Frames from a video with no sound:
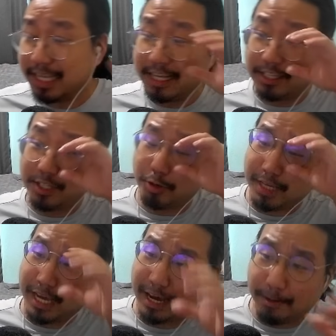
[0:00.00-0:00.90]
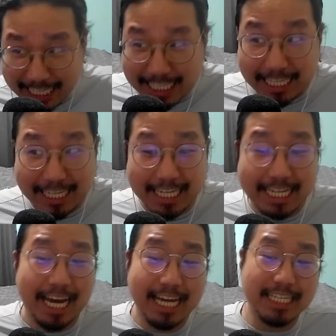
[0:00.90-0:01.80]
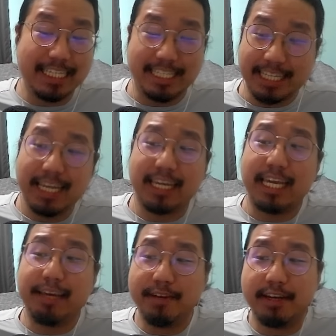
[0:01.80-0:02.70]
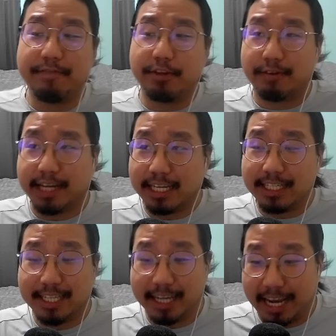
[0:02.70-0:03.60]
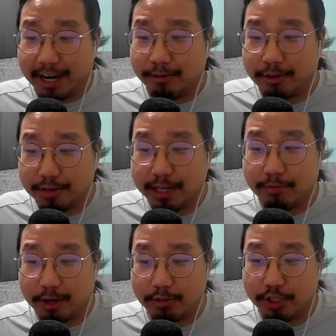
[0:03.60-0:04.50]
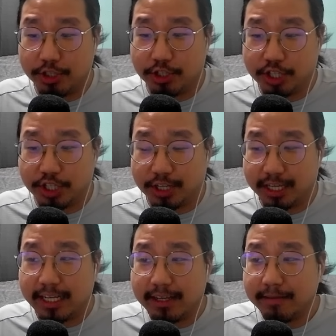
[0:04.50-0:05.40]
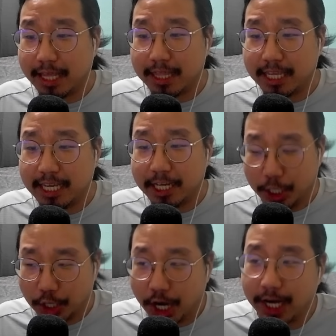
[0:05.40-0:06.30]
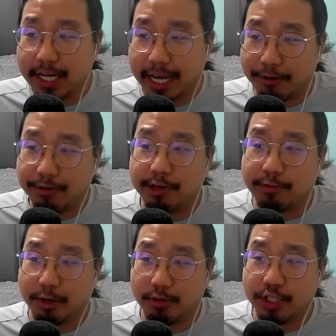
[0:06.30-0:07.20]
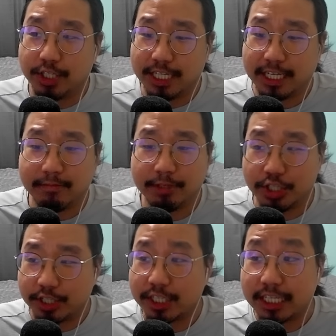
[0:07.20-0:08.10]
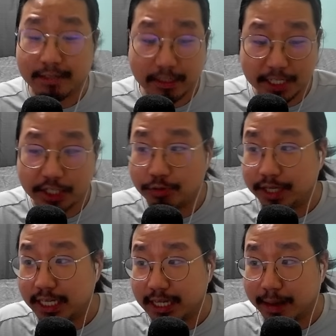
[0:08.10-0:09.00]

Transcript: So yeah. You can kind of see, even if there is an arrow erosion shilling, the non-arrow erosion teams just seem to be doing